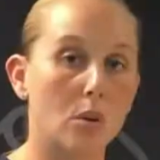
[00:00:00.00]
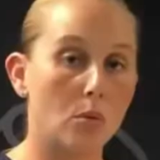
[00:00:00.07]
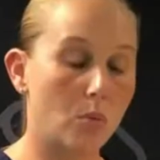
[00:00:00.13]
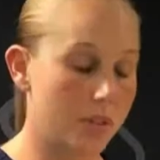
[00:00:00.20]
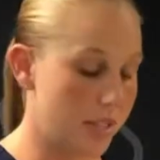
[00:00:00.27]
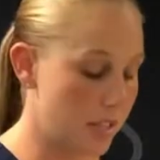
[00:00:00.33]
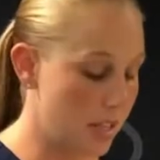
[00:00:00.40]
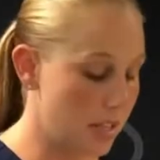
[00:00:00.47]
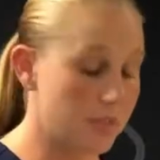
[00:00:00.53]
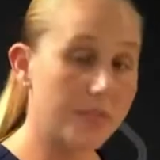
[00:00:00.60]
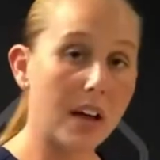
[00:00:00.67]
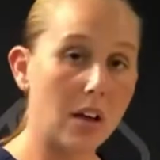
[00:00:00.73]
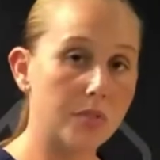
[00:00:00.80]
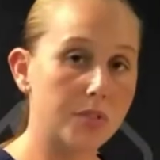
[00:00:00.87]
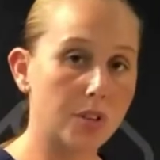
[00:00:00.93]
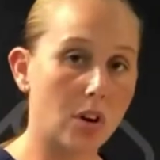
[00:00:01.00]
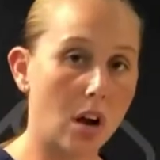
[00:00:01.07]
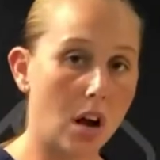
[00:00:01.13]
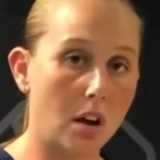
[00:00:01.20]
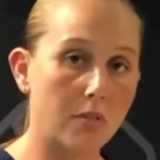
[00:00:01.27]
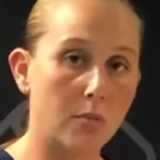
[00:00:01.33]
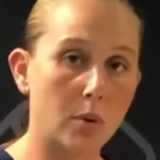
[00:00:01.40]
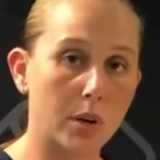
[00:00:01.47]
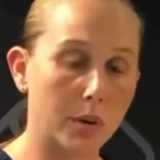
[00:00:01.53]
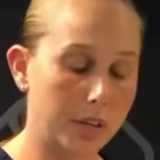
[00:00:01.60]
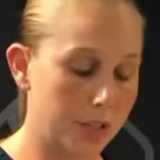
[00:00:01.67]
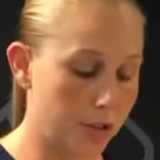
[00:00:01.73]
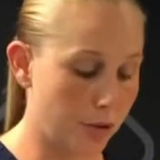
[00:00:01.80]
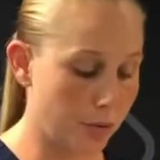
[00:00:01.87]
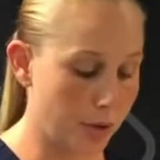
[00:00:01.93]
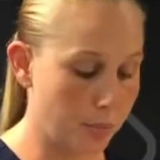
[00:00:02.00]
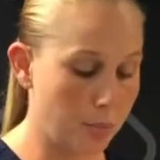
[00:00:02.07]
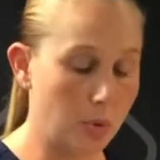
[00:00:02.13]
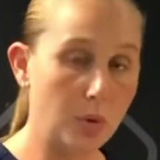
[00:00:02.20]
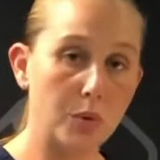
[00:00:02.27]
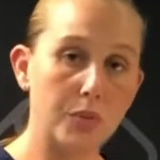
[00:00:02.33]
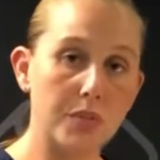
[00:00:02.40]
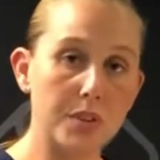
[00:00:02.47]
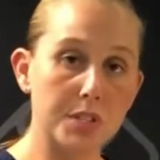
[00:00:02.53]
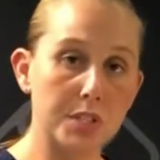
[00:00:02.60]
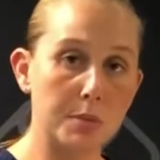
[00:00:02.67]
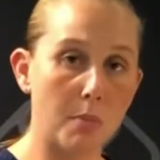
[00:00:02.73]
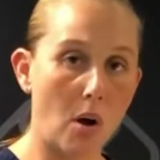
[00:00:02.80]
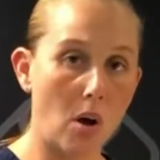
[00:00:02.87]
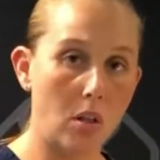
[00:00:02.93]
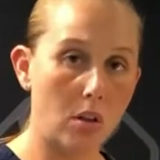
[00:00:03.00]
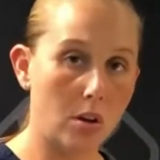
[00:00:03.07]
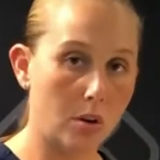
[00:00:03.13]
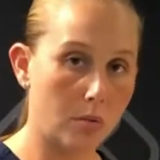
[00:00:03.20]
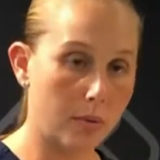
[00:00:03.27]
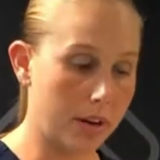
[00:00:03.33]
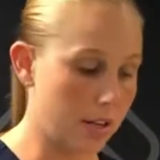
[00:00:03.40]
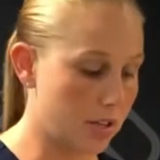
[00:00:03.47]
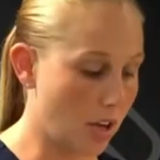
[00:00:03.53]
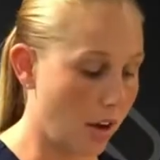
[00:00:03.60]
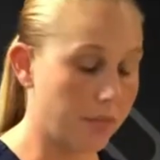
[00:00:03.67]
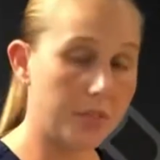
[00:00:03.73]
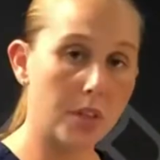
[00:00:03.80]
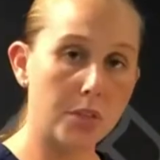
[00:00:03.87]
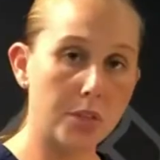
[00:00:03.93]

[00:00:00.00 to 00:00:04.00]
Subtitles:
Once these valves are off, we're going to remove the small O-rings off the